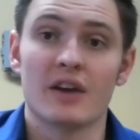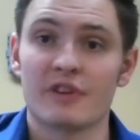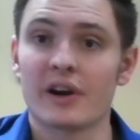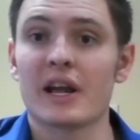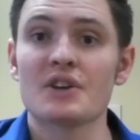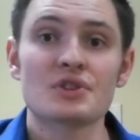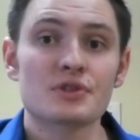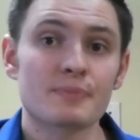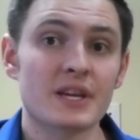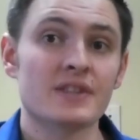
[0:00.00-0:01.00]

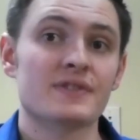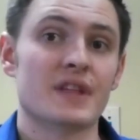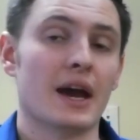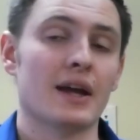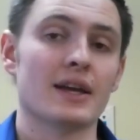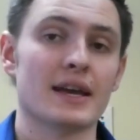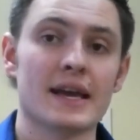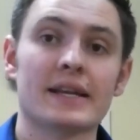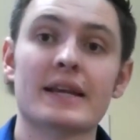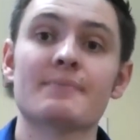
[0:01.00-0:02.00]
Variations means that
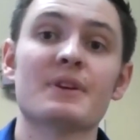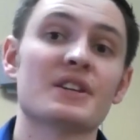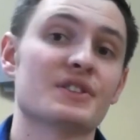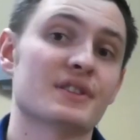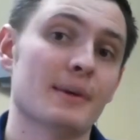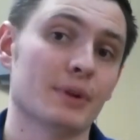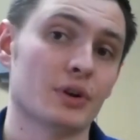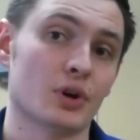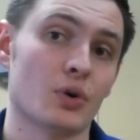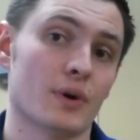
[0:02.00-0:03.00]
it can be a
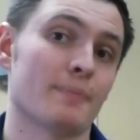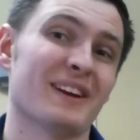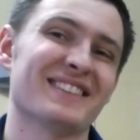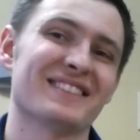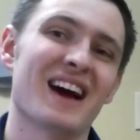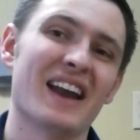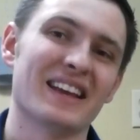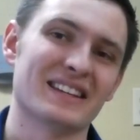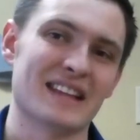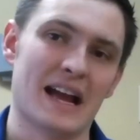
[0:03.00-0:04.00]
similar chord, but it's not
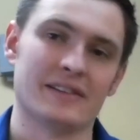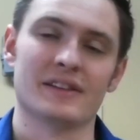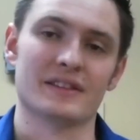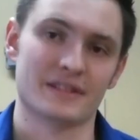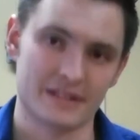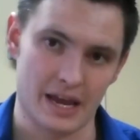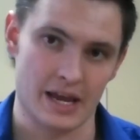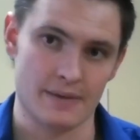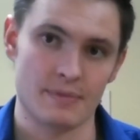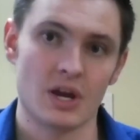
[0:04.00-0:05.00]
exactly the same.